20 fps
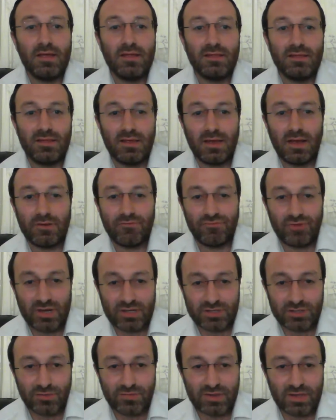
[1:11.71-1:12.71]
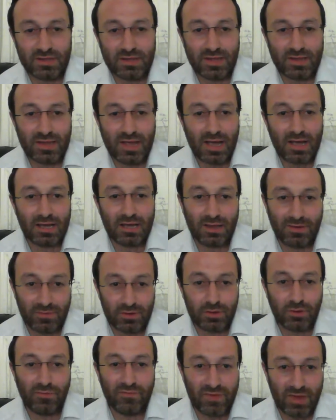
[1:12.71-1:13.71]
The rest of the Tanakh,
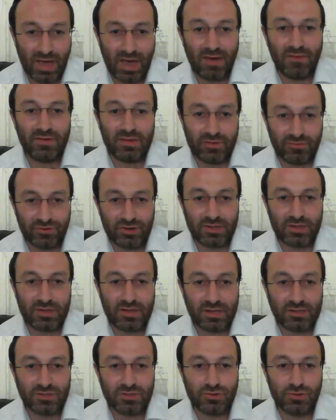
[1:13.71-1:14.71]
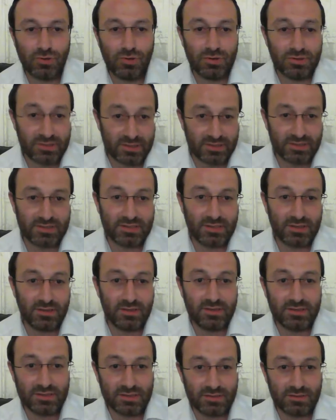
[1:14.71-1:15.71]
even though we have it written on scrolls and
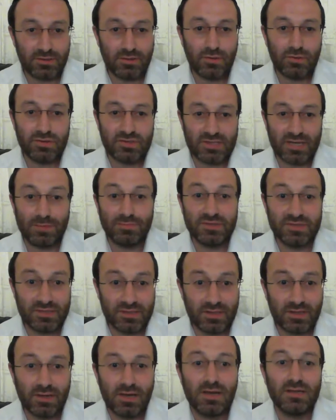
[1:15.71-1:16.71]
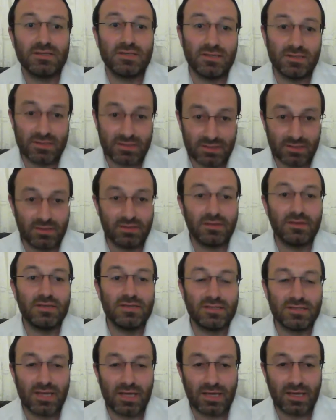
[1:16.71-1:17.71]
still is in some synagogues and still
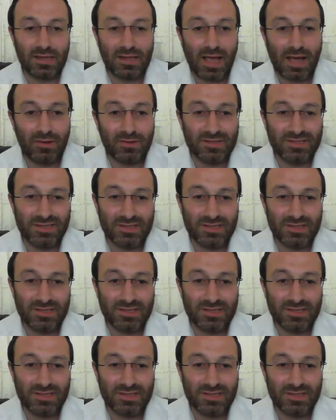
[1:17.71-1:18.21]
is taken out,